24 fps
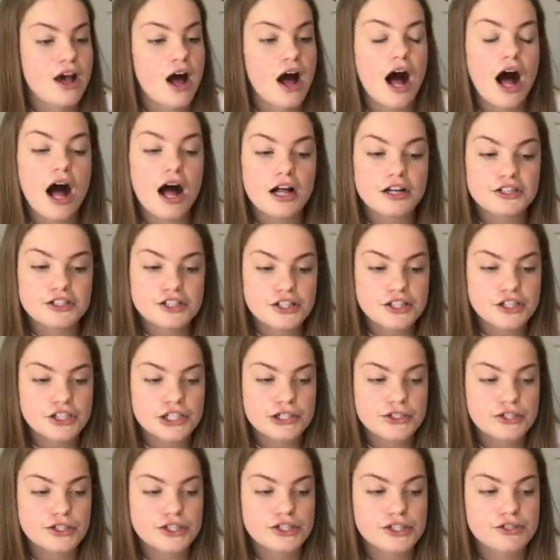urged the
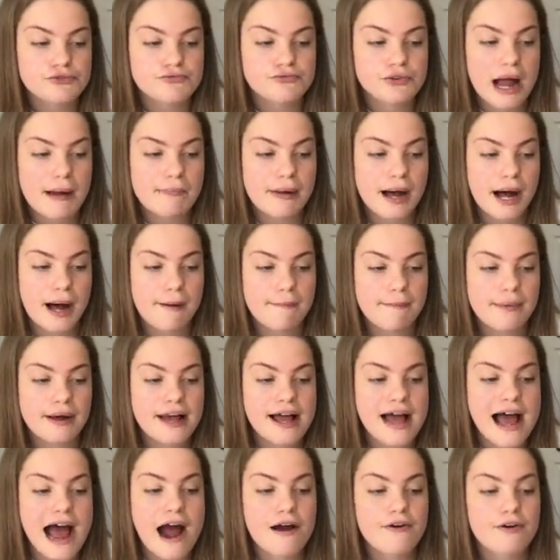children to wrap up,
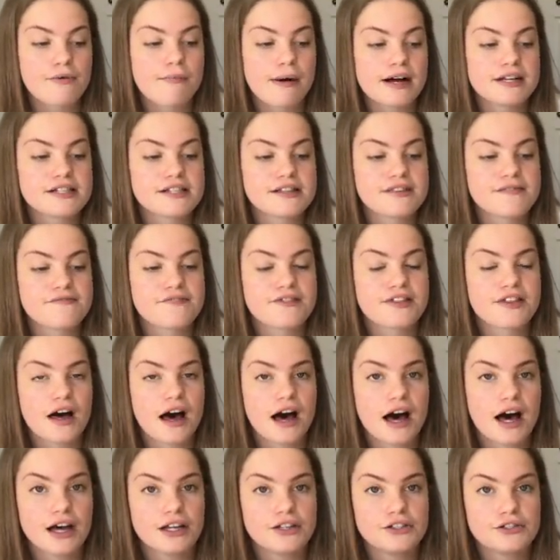and reminded them for the
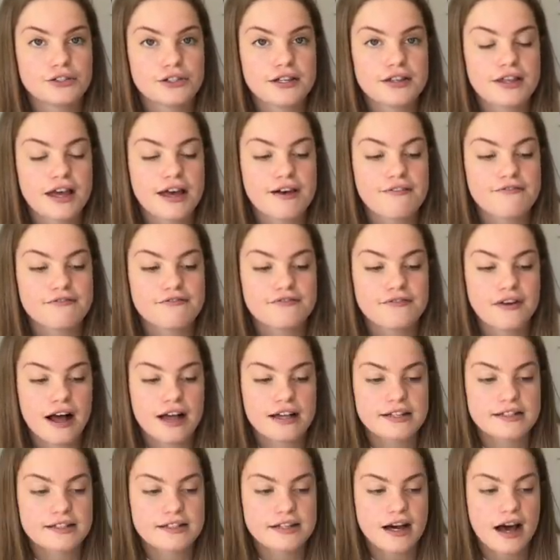
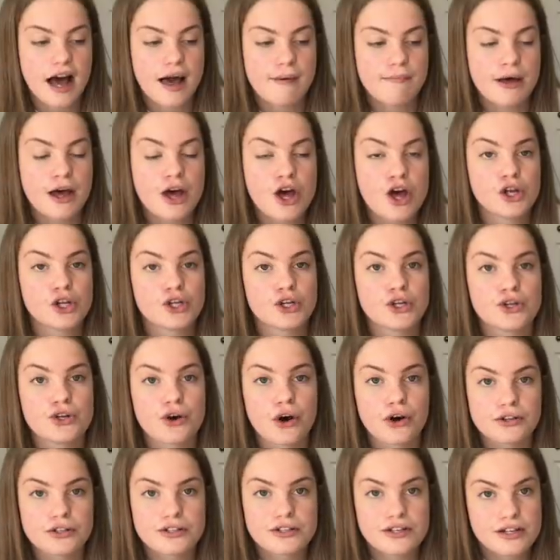101st time
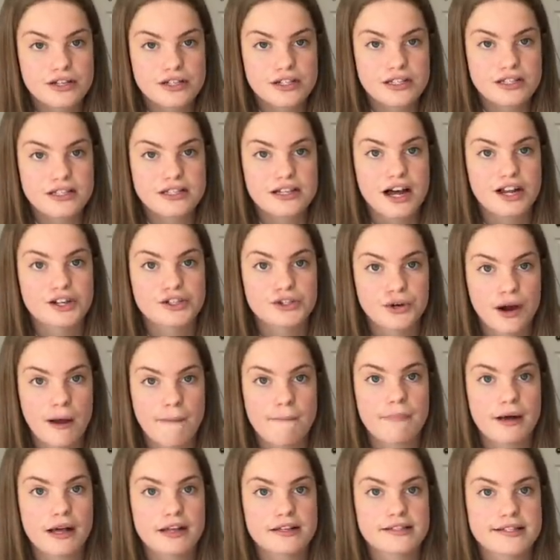not to touch
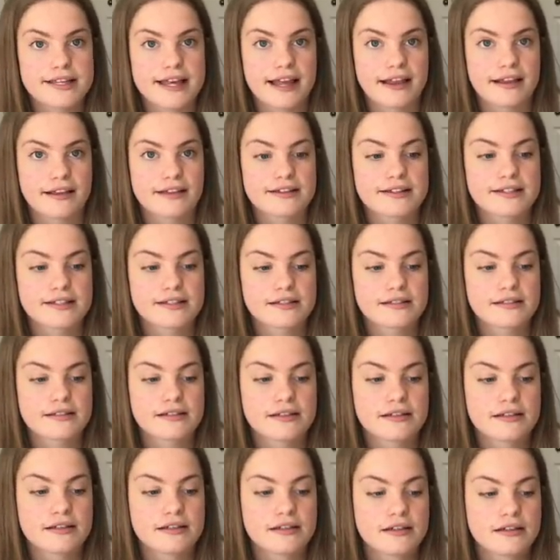Grandpa's things.
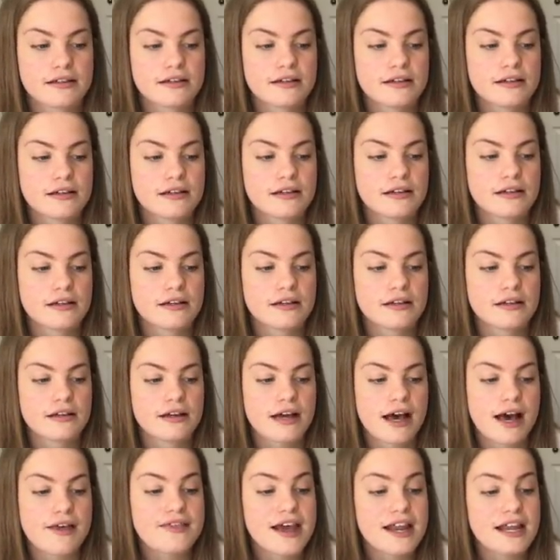
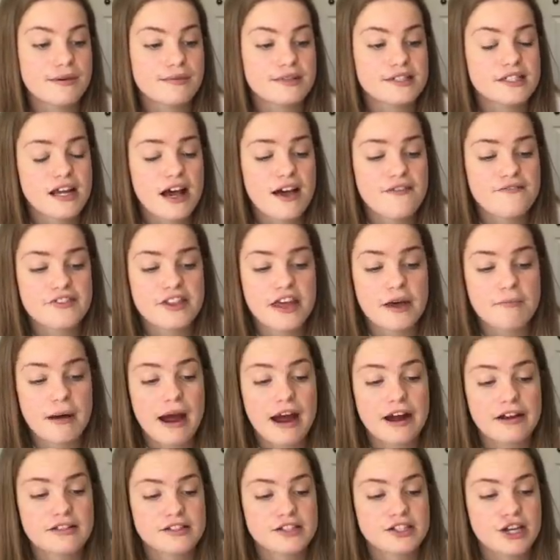And then it was time for their
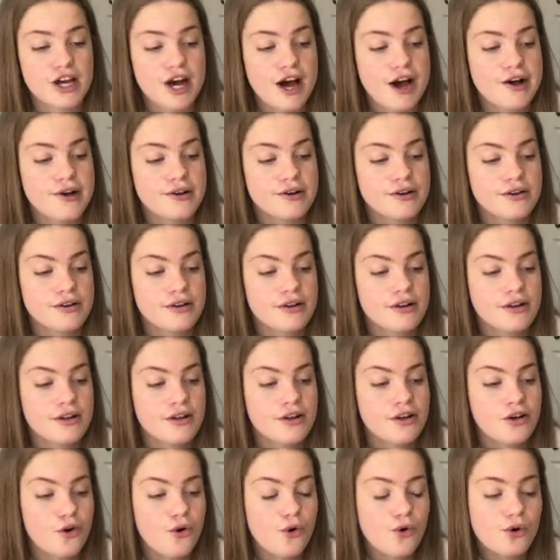parents to go.
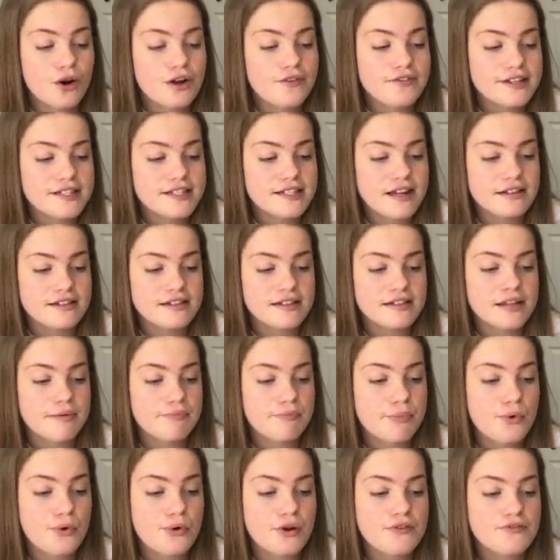All of a sudden, the
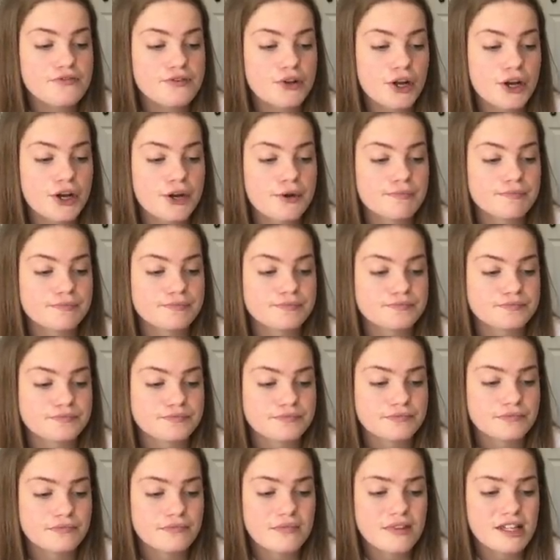ball of gloom
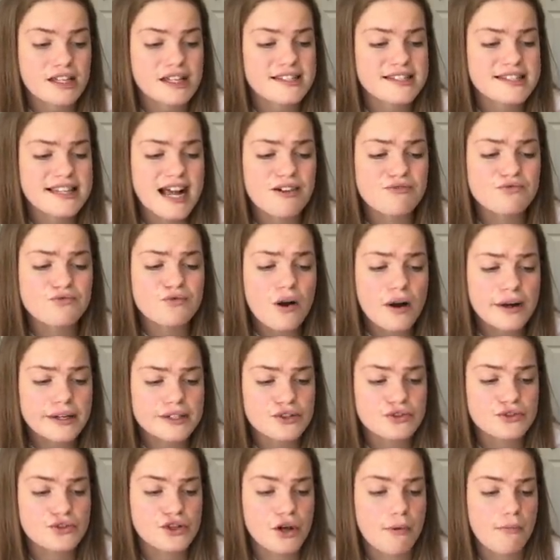sat right
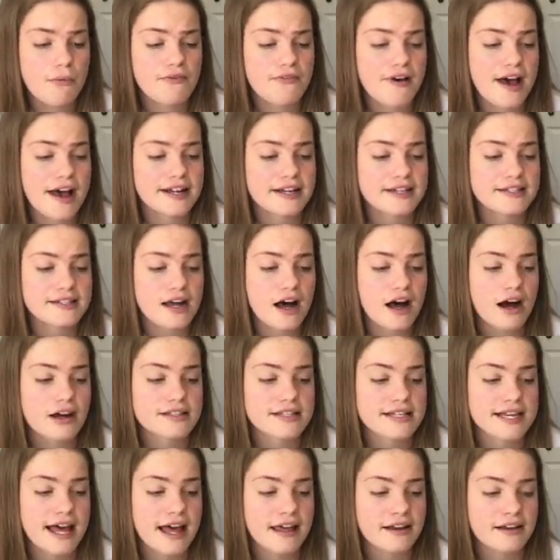on top of Hetty's heart
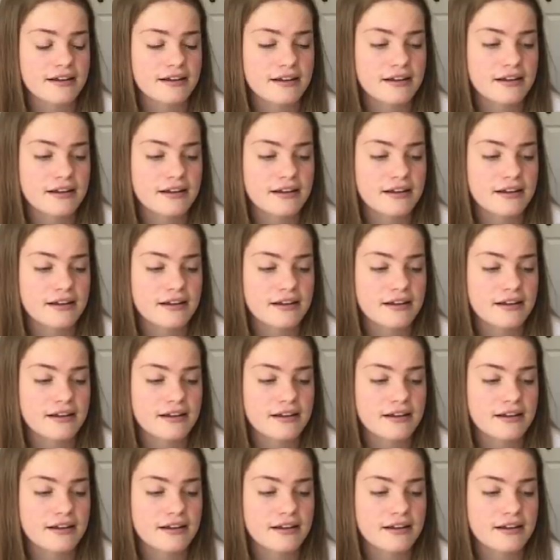again.